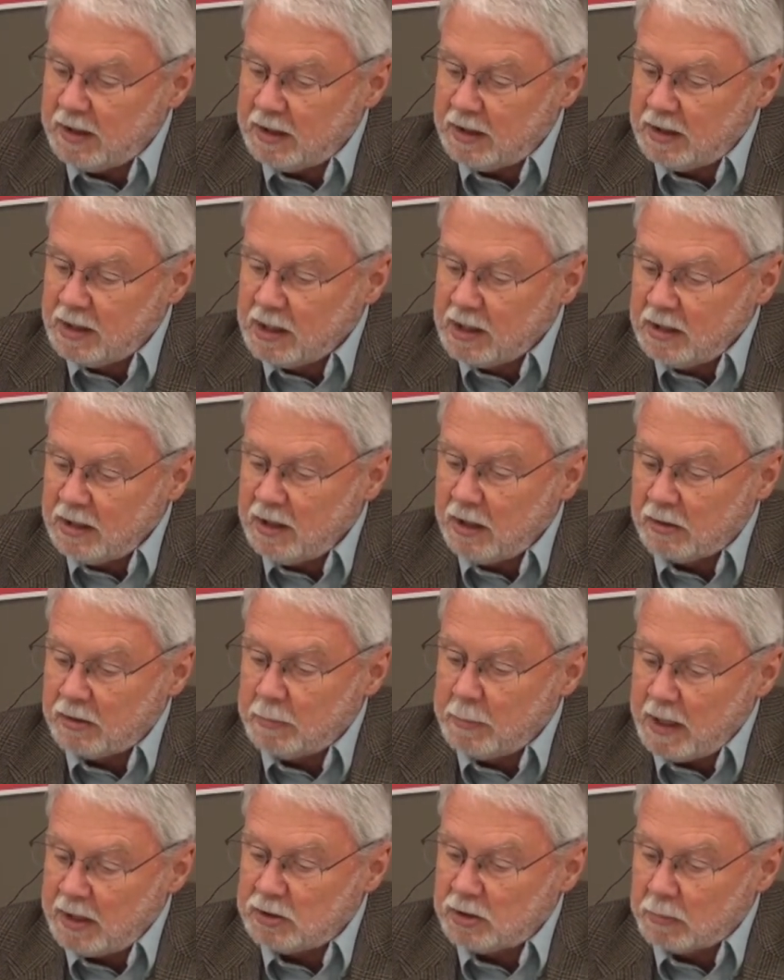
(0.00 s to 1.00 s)
the
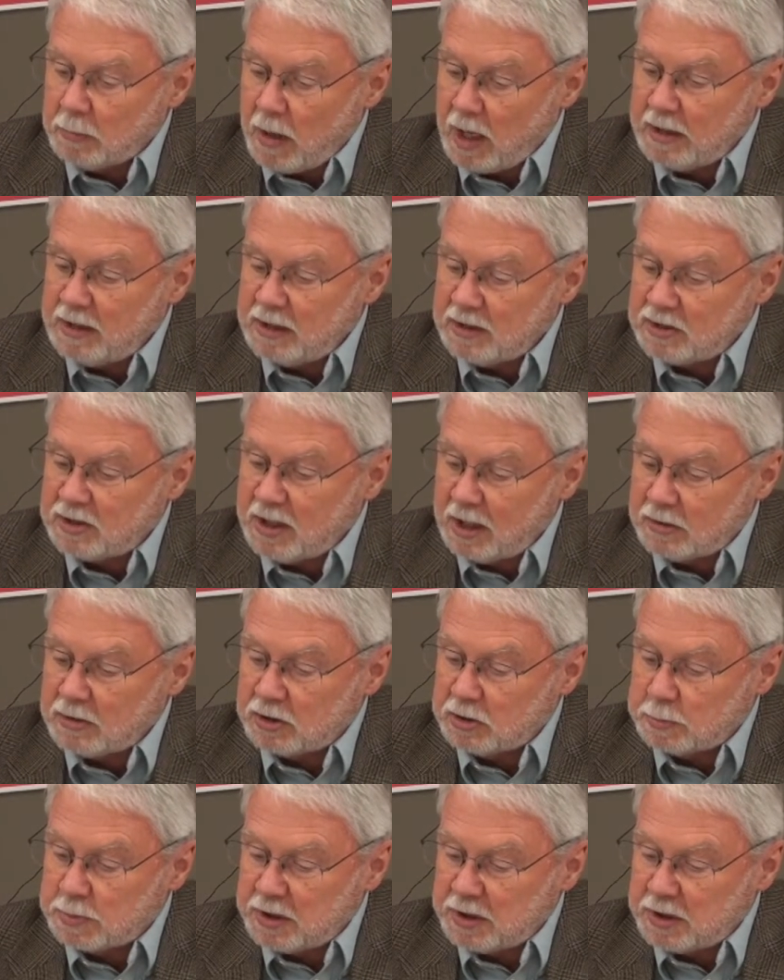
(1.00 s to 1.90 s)
other major mining centers,